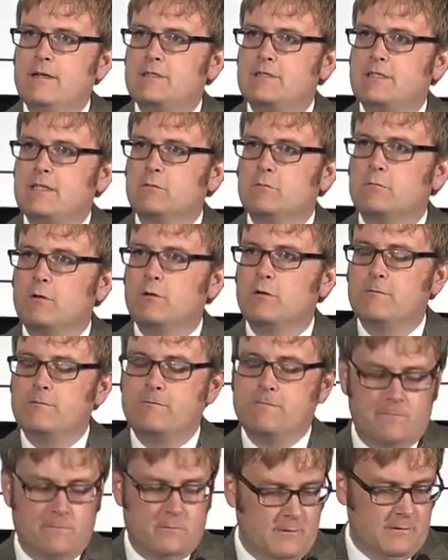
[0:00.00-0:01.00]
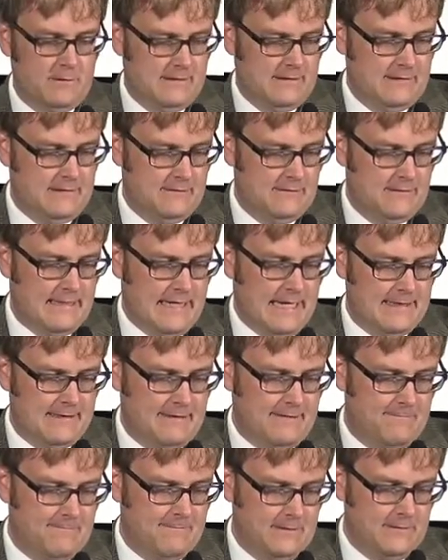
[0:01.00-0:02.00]
shall roll forth until it
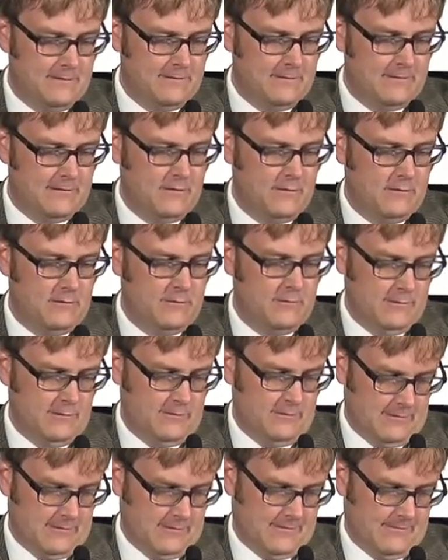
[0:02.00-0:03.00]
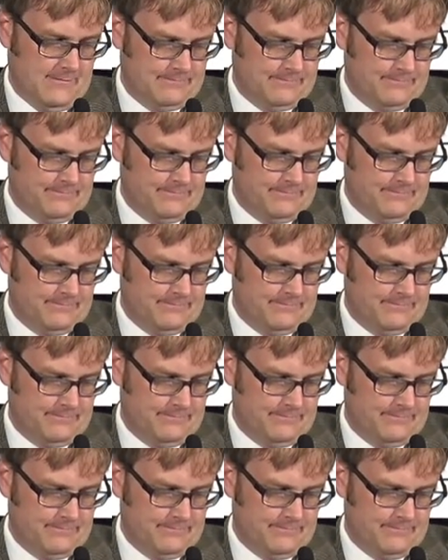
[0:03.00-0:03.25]
hath filled the whole earth.